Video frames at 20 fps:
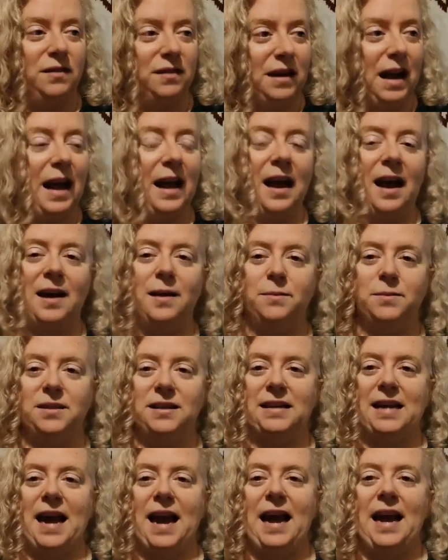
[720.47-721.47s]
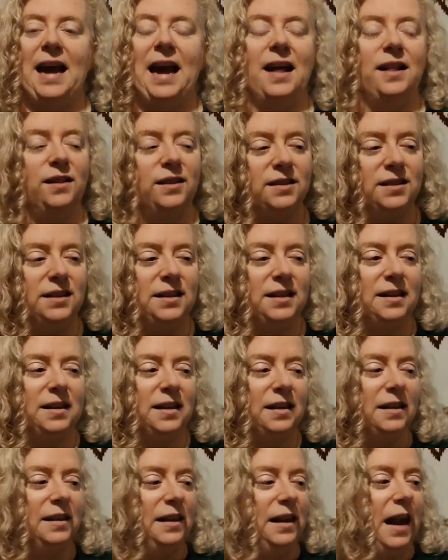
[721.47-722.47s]
I got up today. I looked at
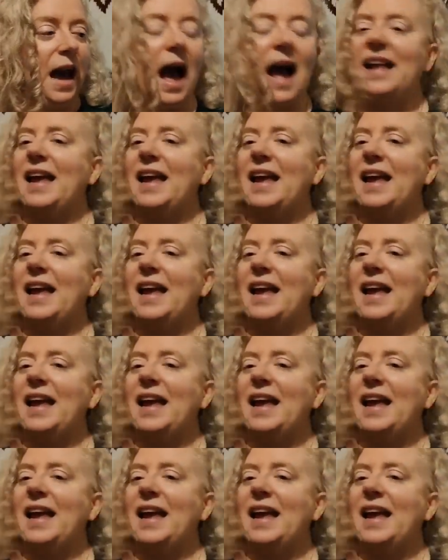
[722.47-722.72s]
the. I